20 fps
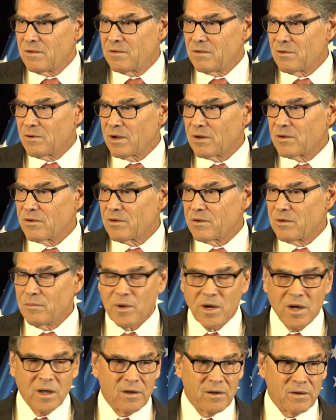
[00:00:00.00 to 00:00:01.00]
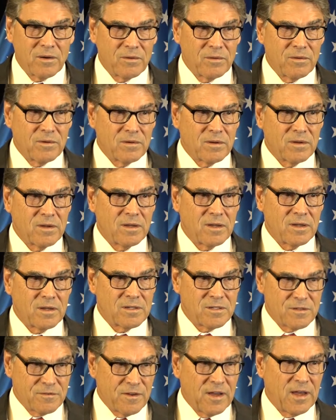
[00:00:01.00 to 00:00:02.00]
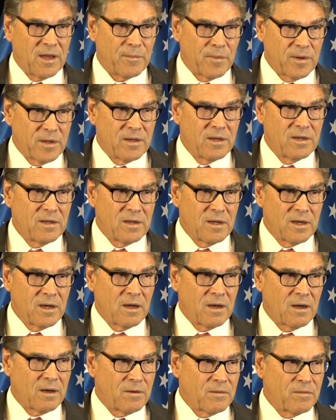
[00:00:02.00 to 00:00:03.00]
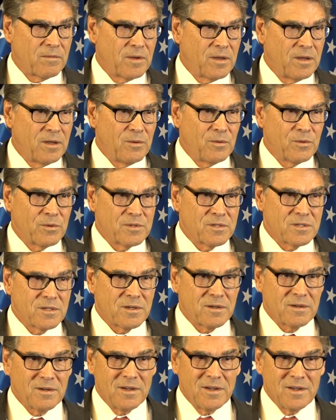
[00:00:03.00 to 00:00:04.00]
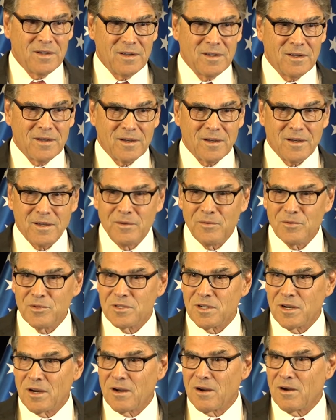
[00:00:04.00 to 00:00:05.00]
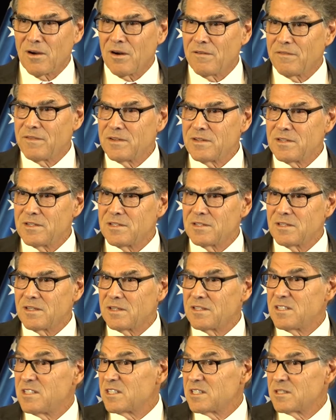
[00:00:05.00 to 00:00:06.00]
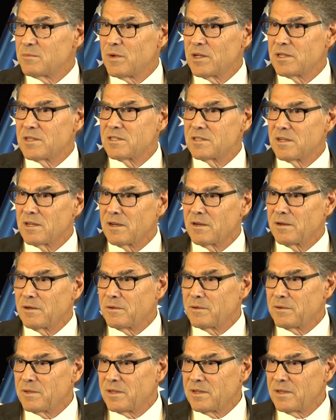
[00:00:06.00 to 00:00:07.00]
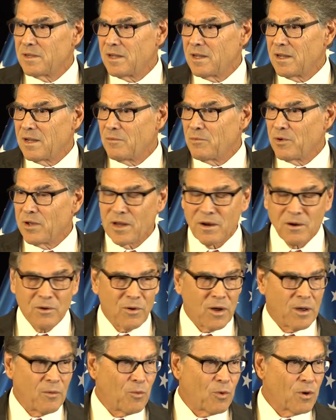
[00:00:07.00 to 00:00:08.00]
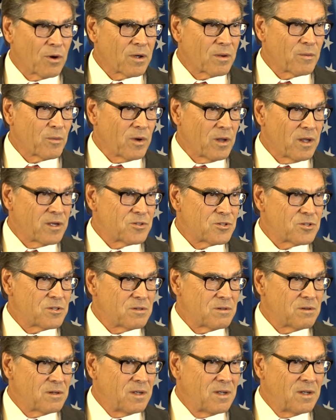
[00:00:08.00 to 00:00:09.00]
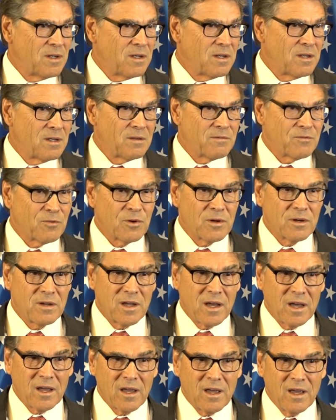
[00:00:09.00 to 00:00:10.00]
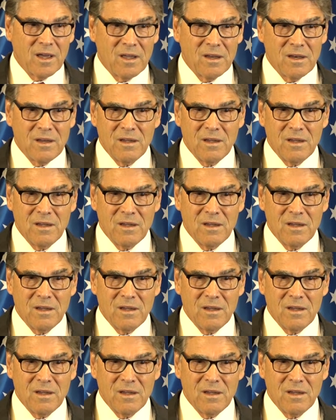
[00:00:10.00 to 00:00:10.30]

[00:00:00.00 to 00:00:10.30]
Director Amano's family. he, was, he was in our office six months ago, and, and we had a great working relation for a decade.